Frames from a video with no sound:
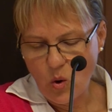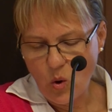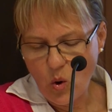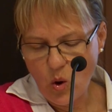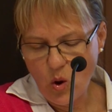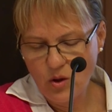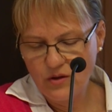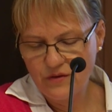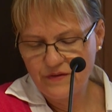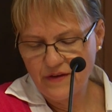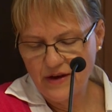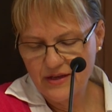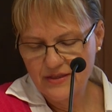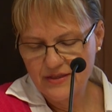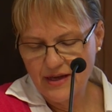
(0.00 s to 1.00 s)
All of
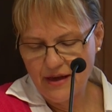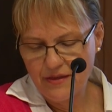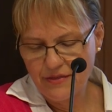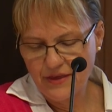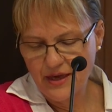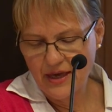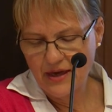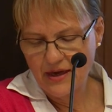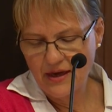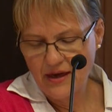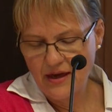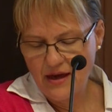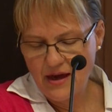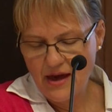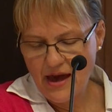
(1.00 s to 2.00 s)
us, I think,